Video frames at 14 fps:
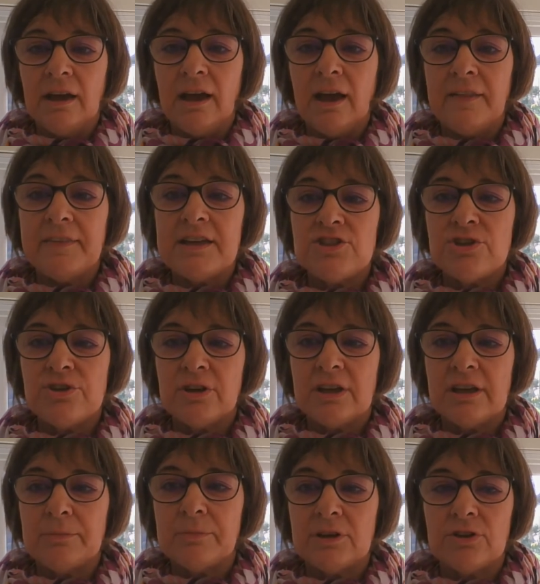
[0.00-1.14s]
and they took
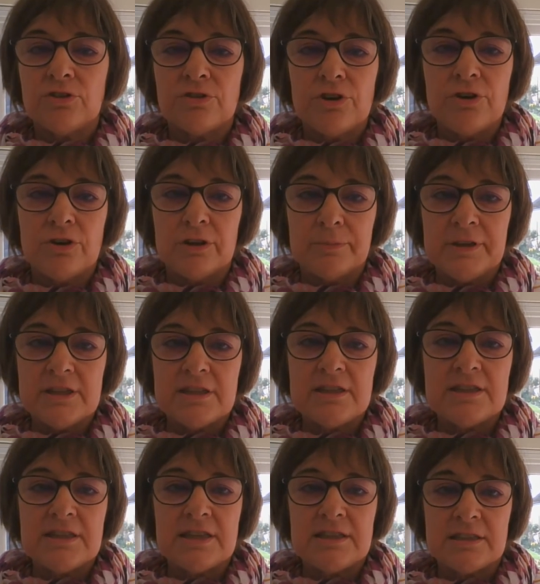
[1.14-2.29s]
him and threw him into the
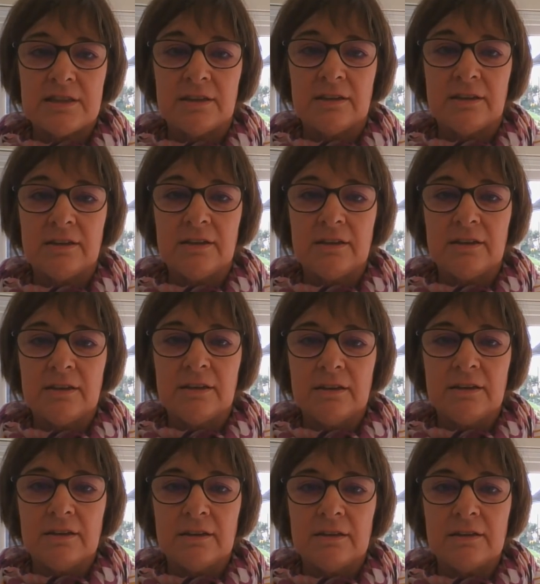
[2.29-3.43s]
cistern.
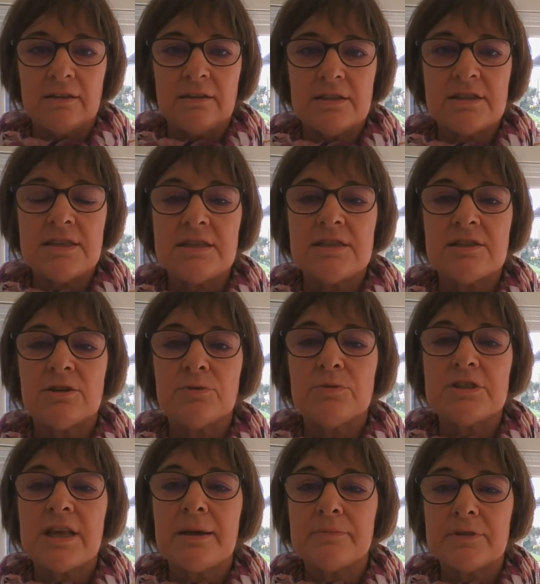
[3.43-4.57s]
The cistern
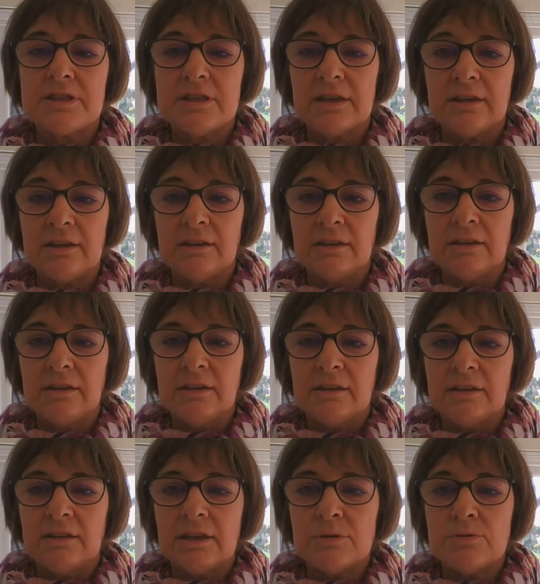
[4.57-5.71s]
was empty.
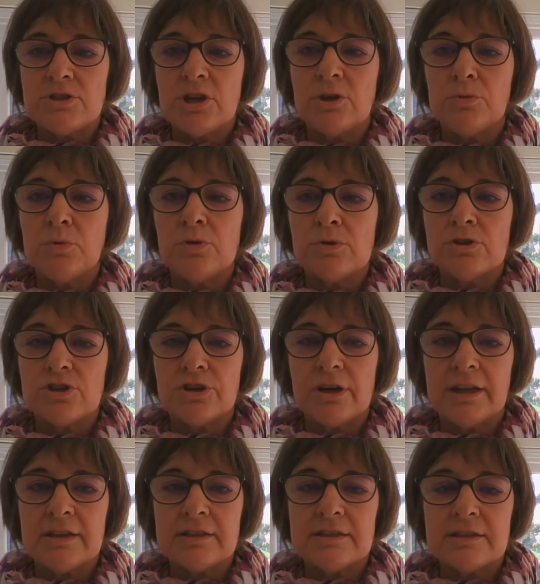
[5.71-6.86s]
There was no water in
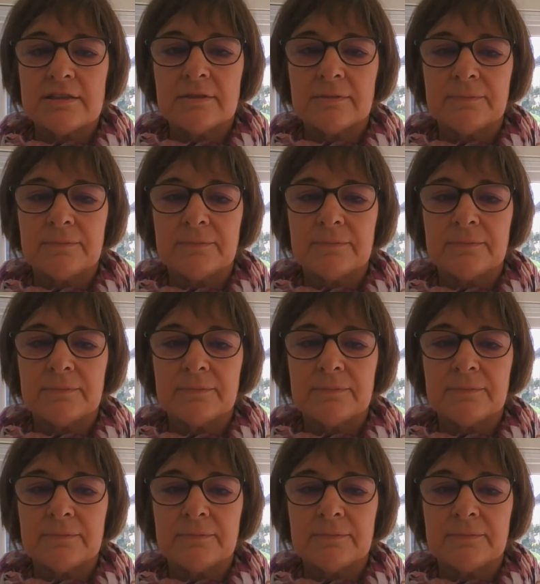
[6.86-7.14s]
it.